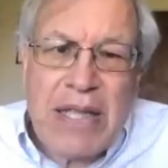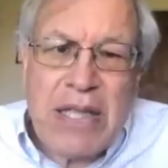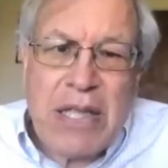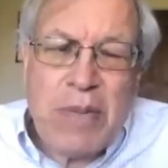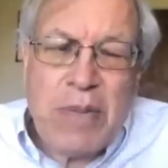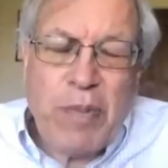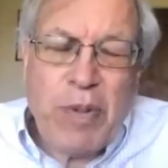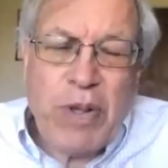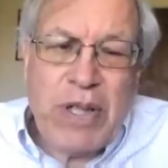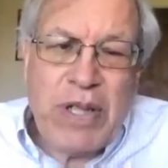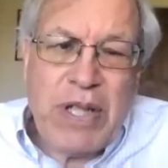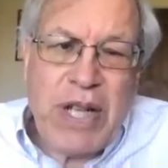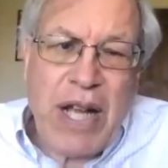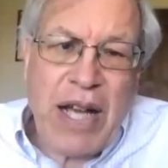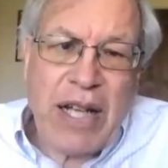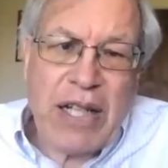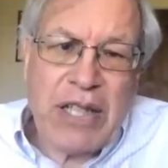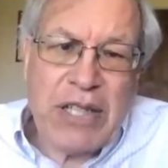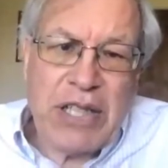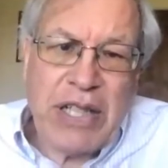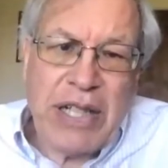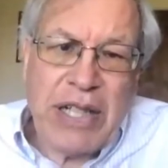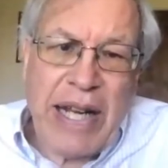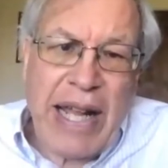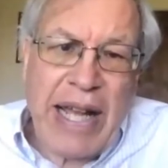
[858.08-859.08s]

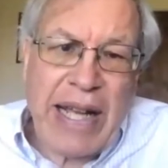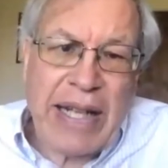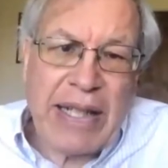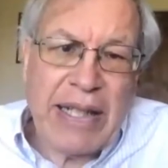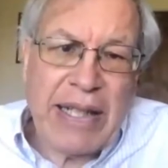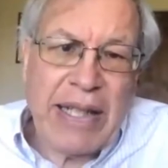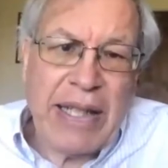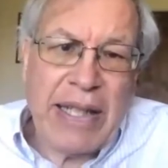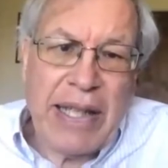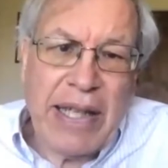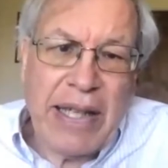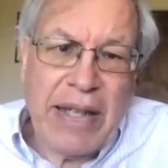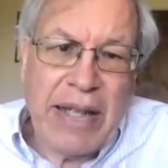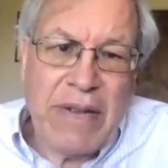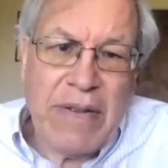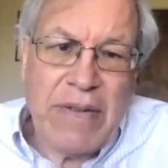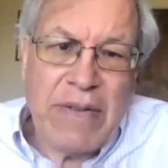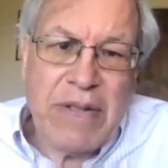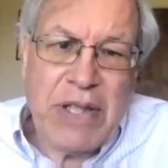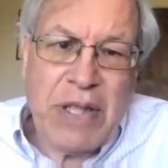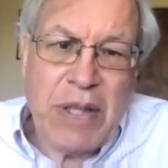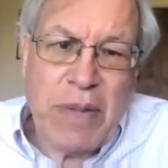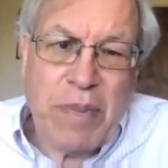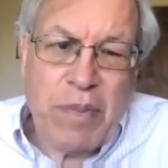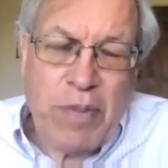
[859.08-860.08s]
Production Act
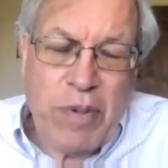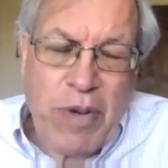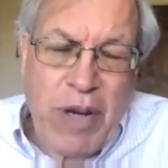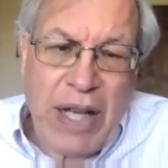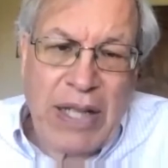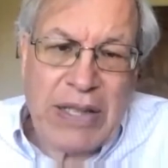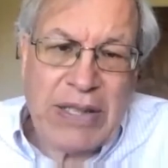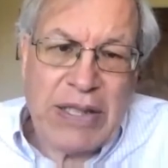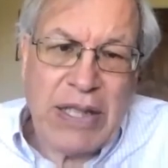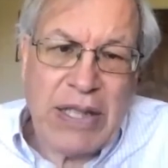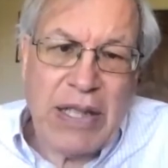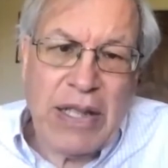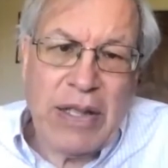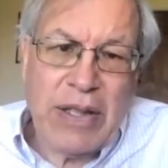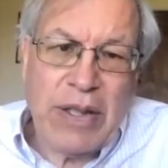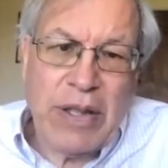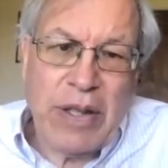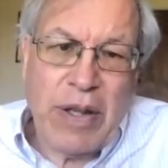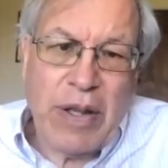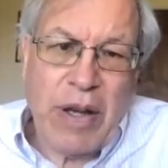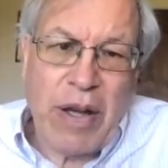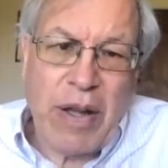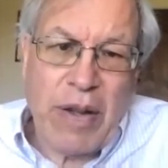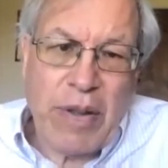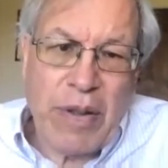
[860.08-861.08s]
gives the president
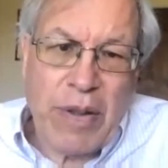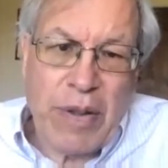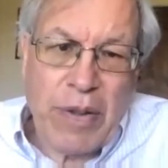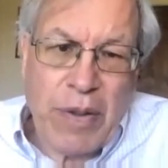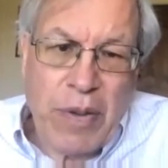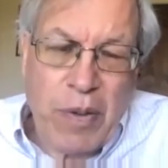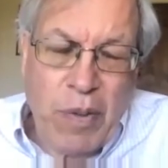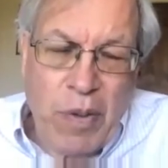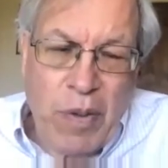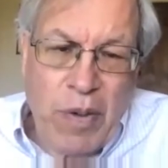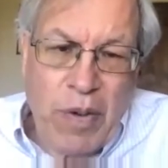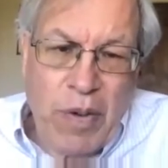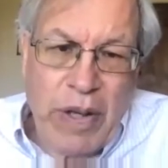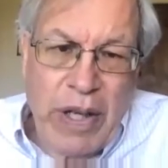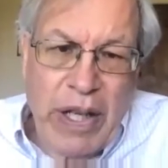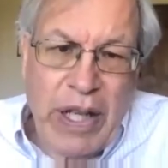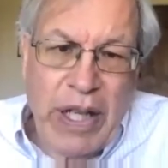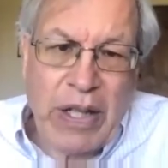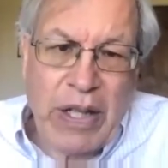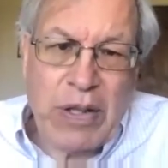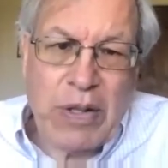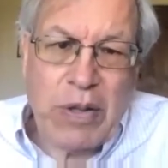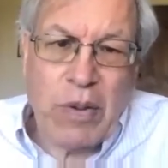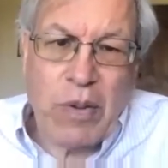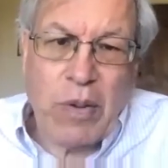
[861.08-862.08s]
the
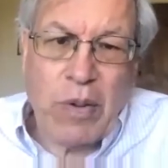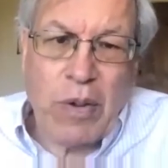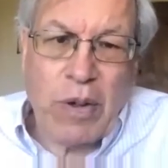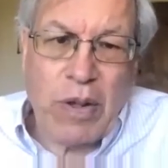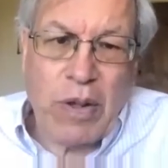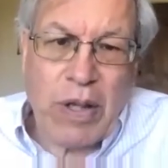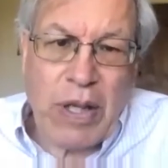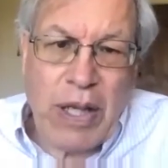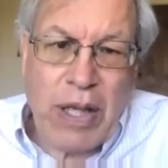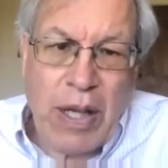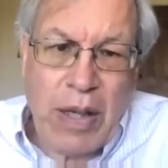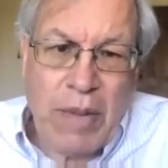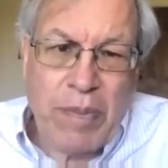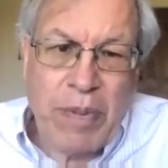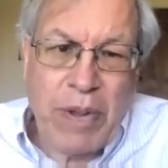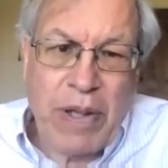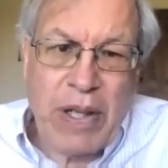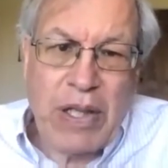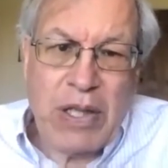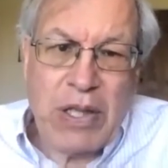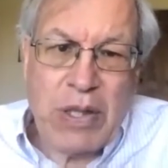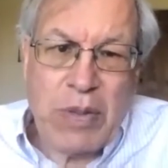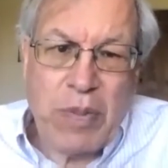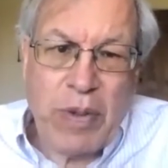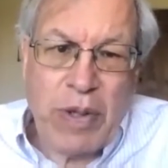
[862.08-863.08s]
authority to order
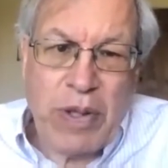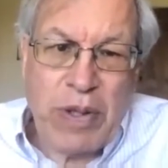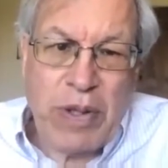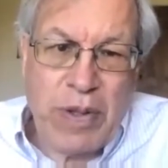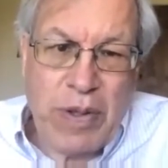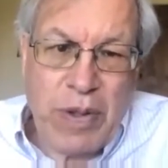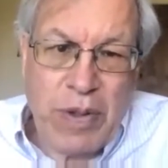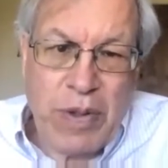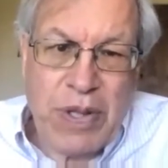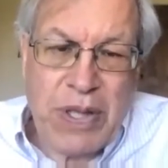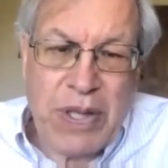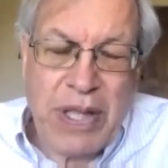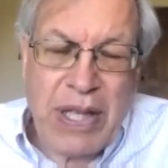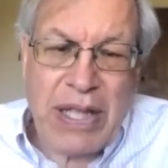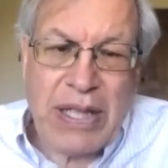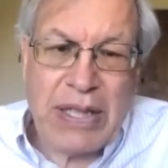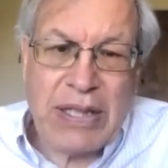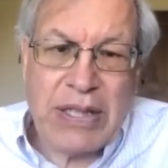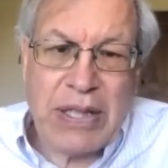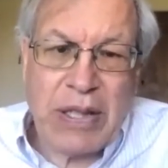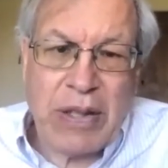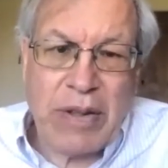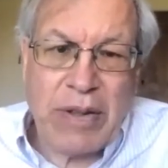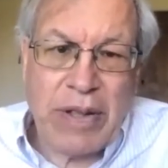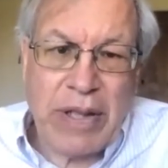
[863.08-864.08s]
companies to produce
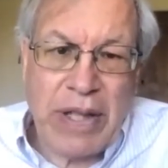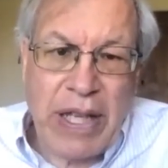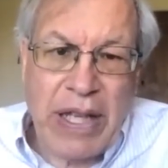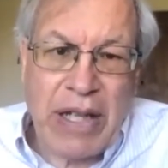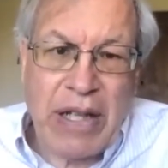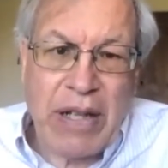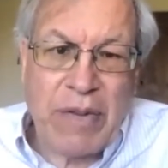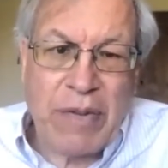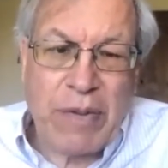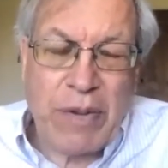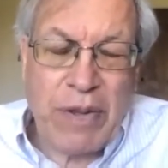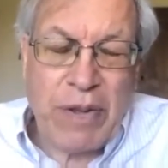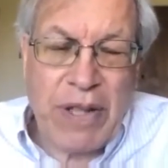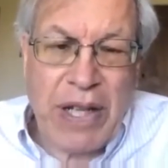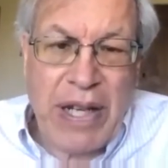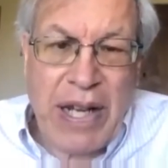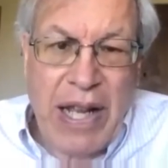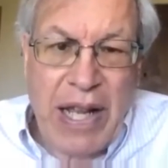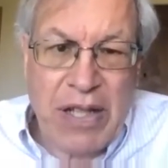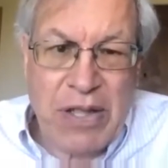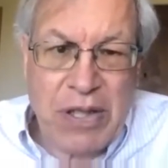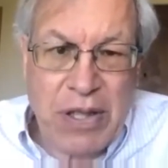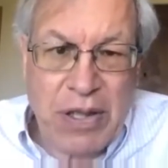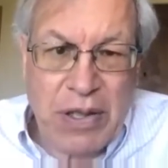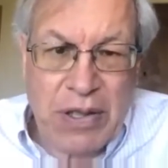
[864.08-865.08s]
things that are needed for the
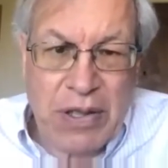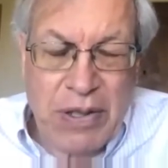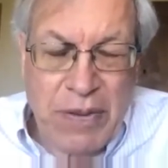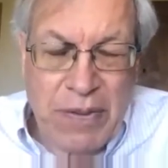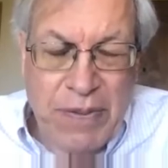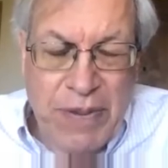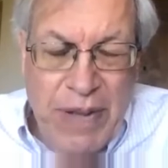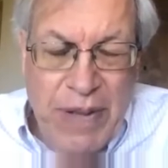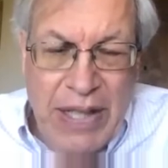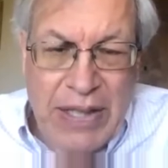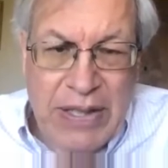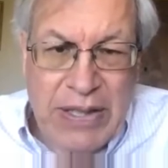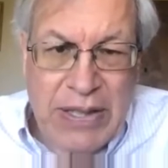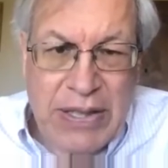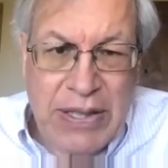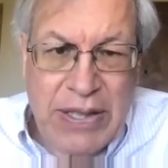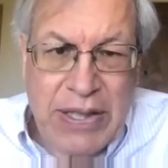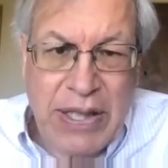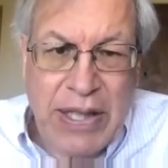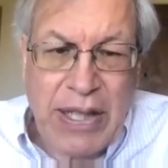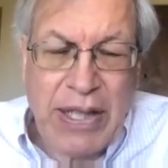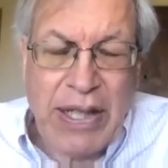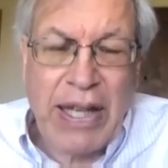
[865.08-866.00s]
national defense.